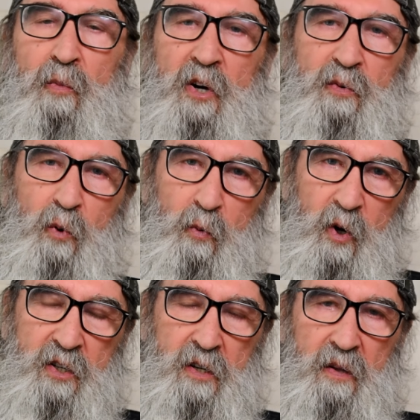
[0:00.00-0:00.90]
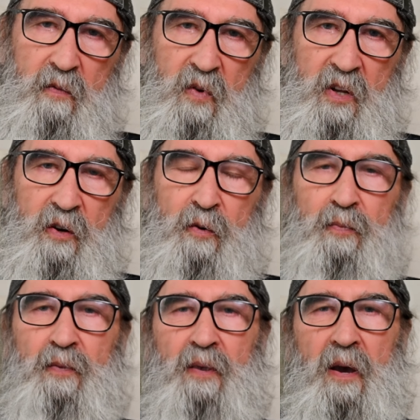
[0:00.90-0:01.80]
much for watching the
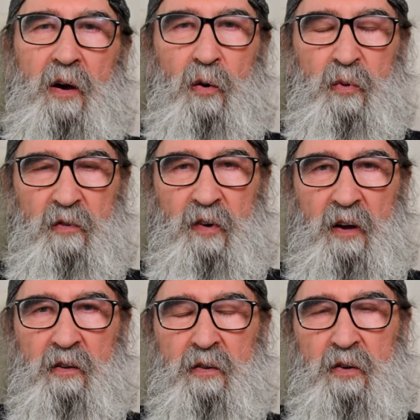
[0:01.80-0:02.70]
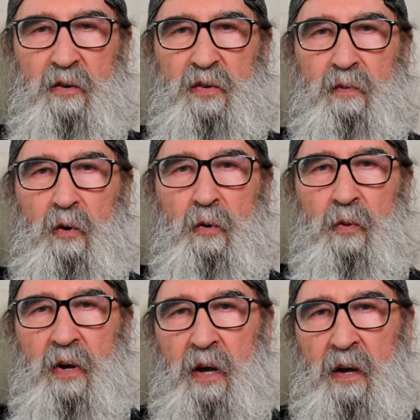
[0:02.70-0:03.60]
video. I hope you found it
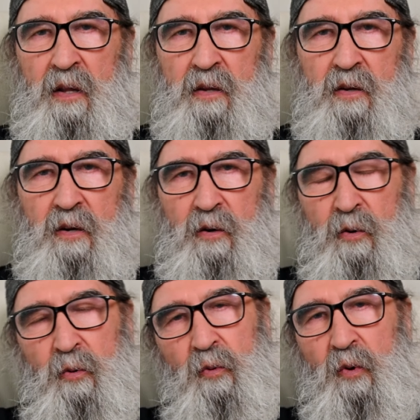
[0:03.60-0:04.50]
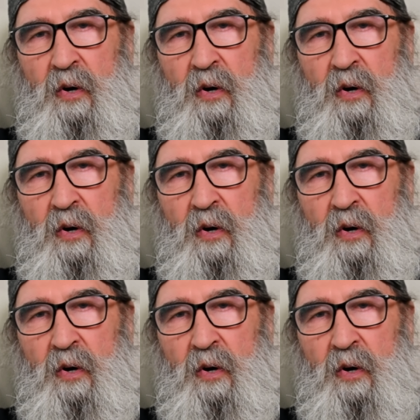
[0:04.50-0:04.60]
useful and you